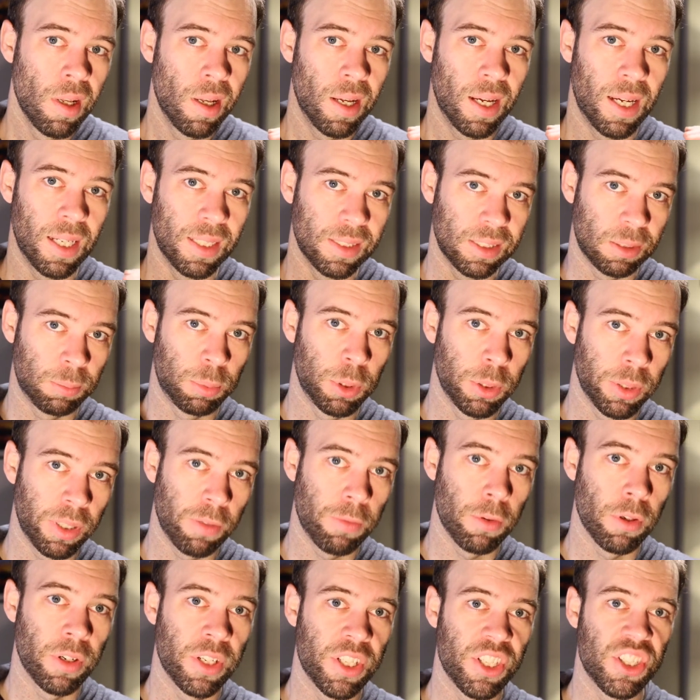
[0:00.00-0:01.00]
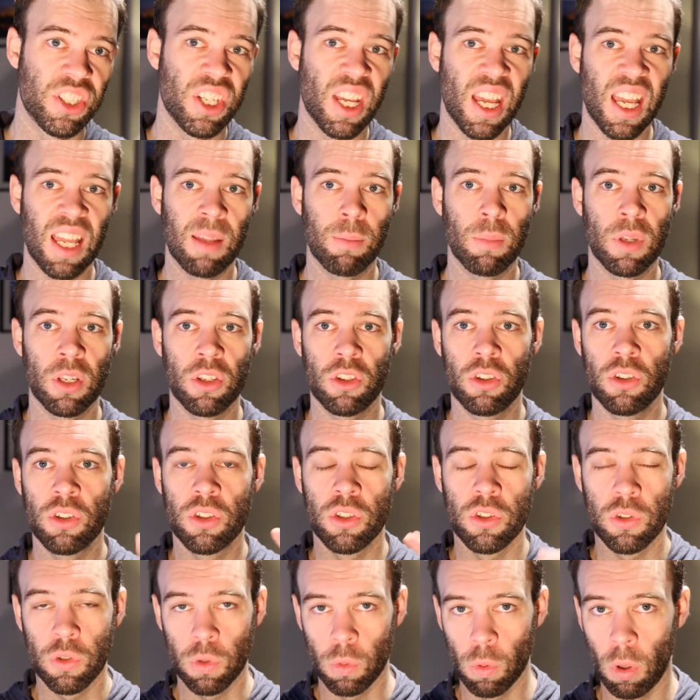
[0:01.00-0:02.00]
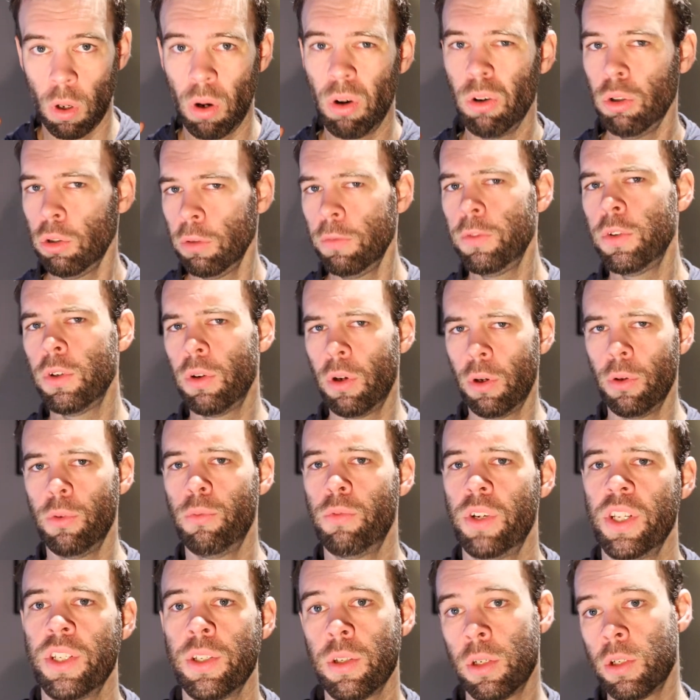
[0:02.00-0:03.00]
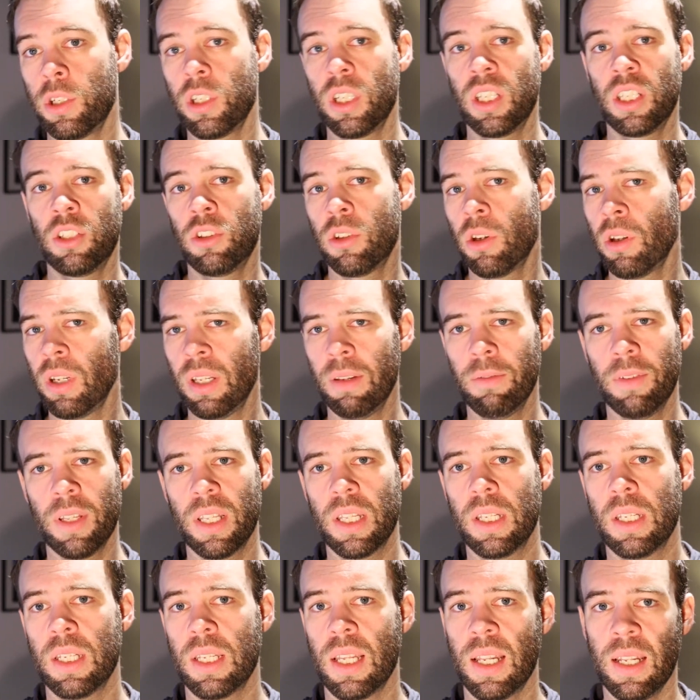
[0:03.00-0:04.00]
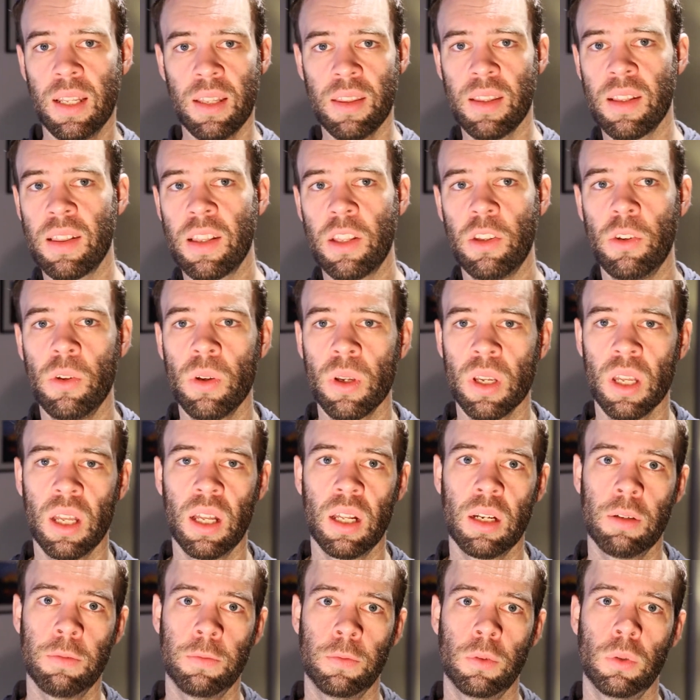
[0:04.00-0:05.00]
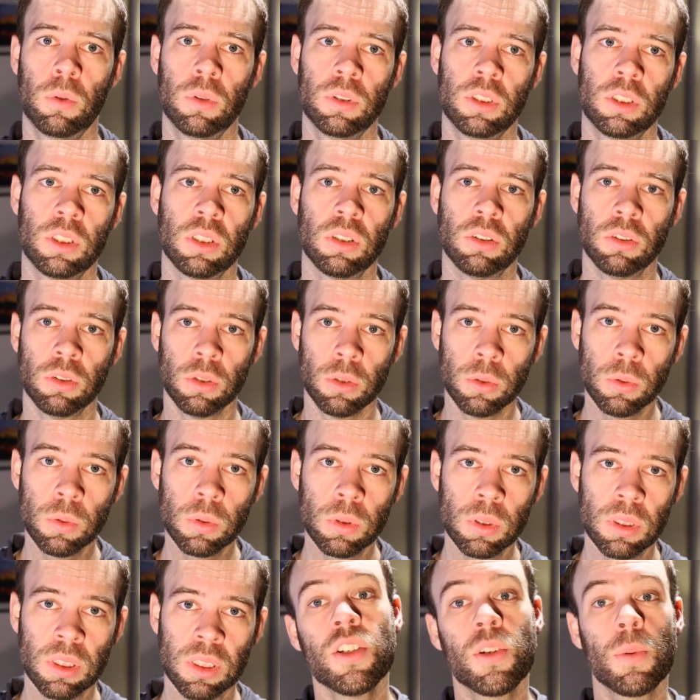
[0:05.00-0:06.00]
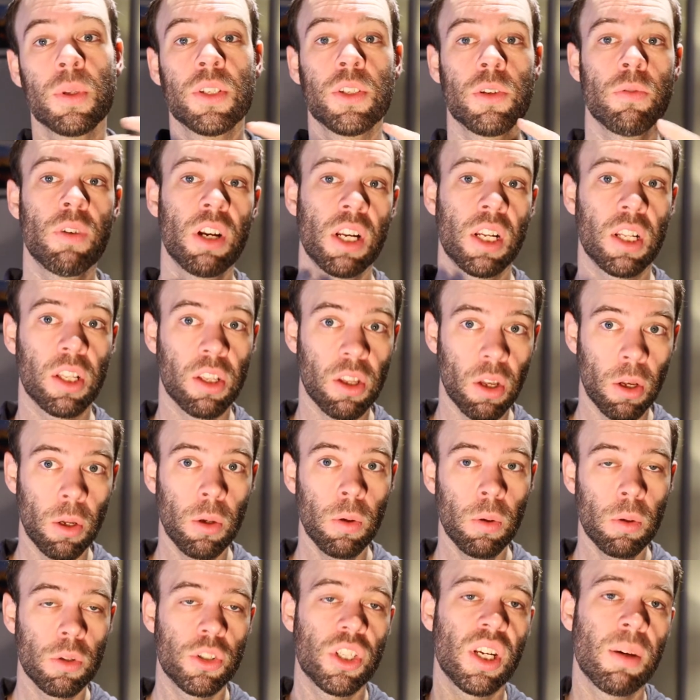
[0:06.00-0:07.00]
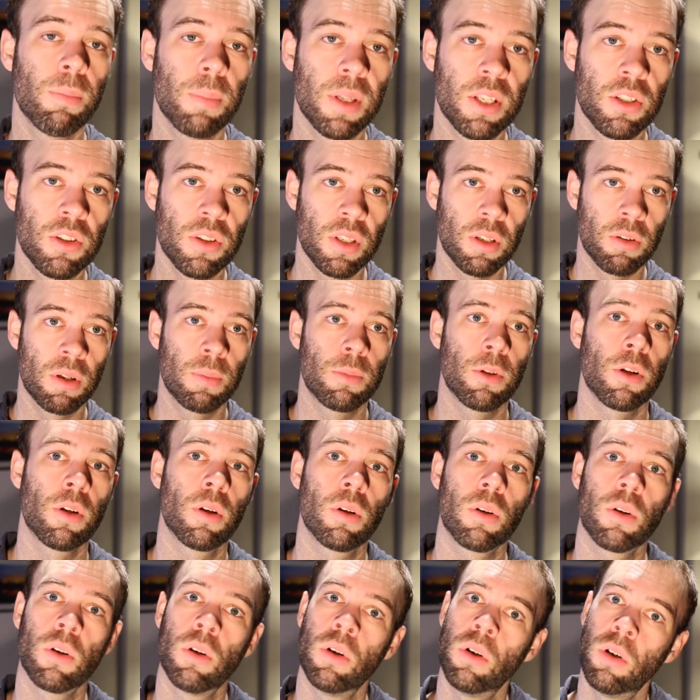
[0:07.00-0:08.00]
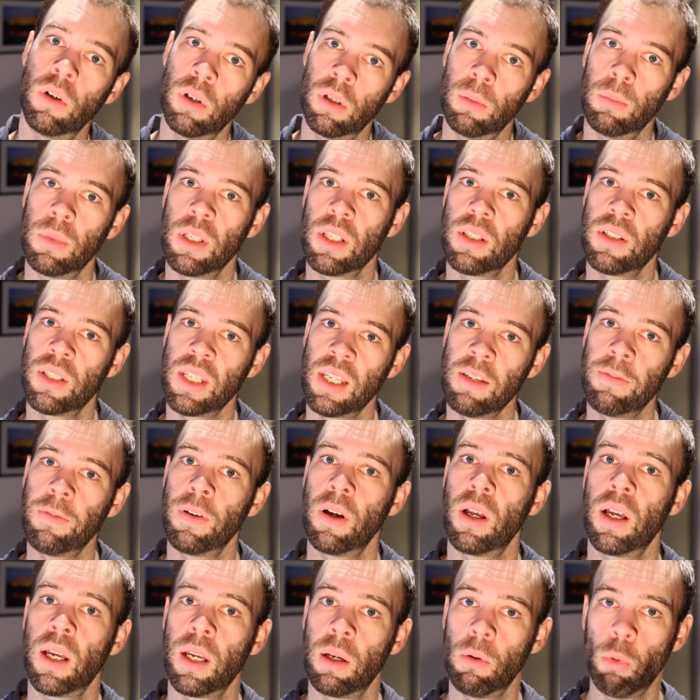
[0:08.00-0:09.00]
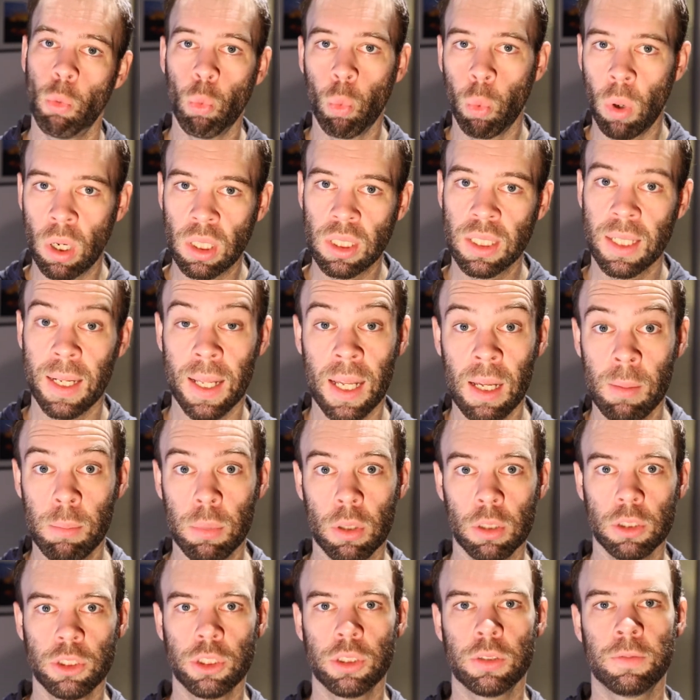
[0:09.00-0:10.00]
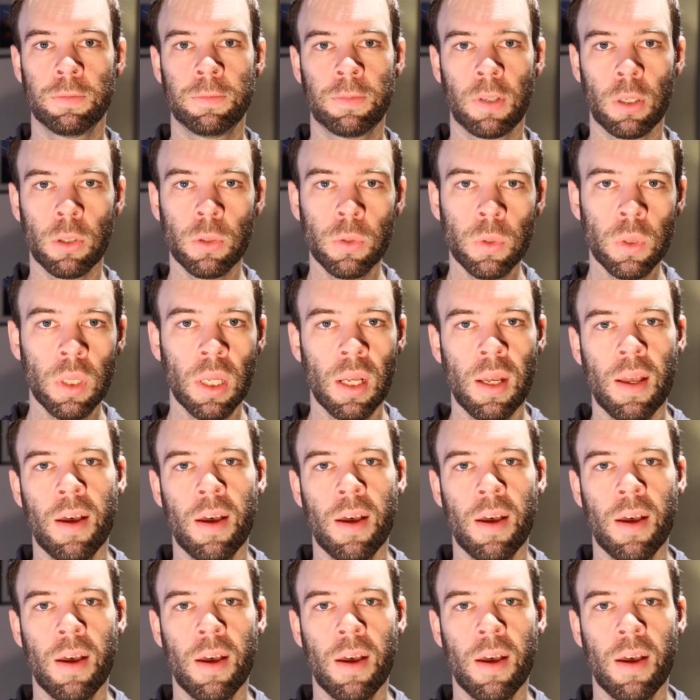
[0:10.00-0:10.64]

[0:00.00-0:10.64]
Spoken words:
It's purely for your entertainment. You should do all of your own research and don't invest anything that you can't afford to lose. So once you're ready to go, jump into the crypto.com DeFi Wallet App on your phone.